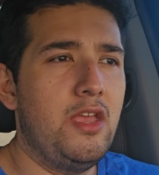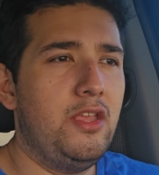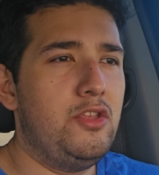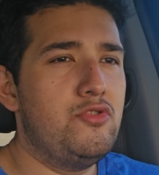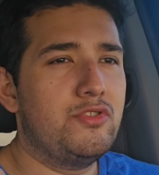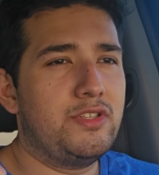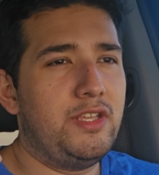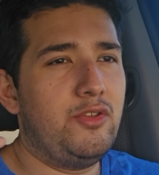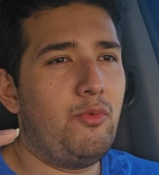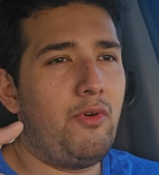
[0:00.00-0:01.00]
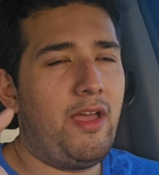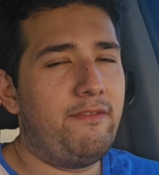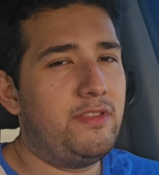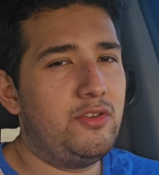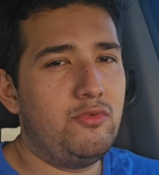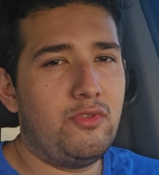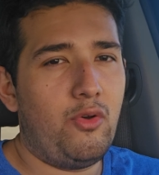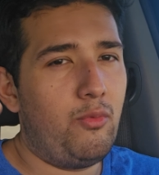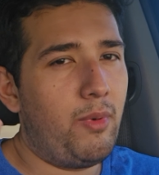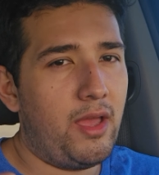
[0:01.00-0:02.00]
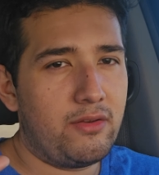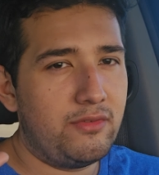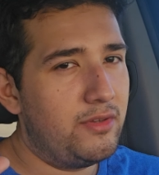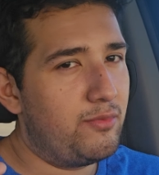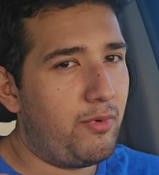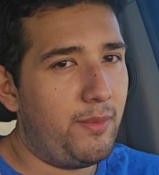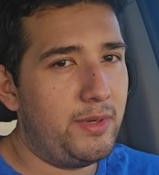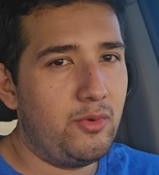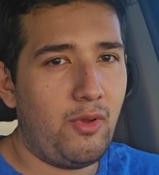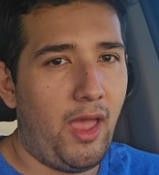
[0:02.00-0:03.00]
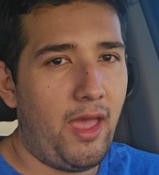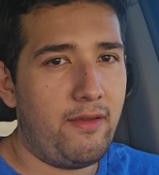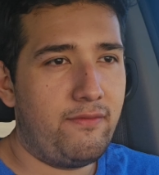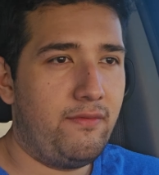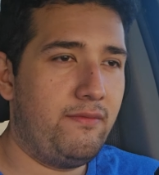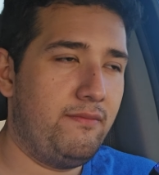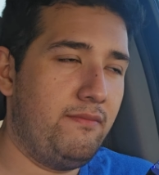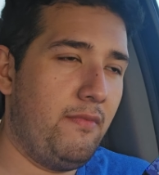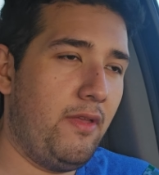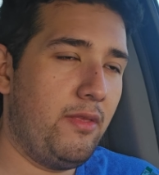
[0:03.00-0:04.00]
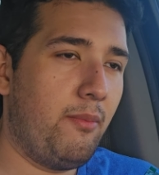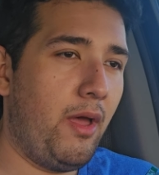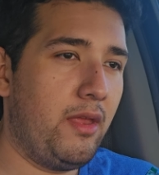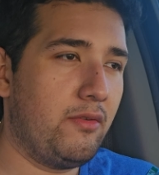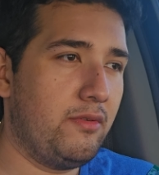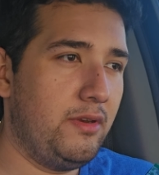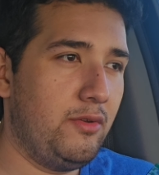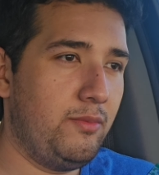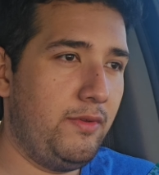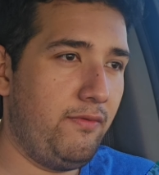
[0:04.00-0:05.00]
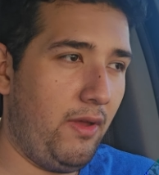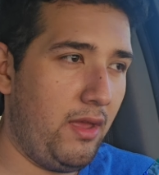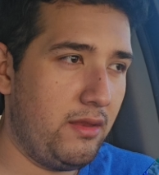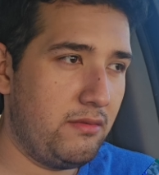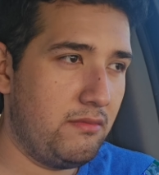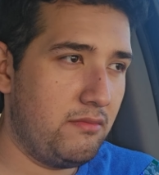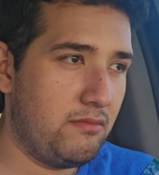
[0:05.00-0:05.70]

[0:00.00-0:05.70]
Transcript: usually you won't have to do the whole bottle. You can probably do half of the bottle and it'll be fine.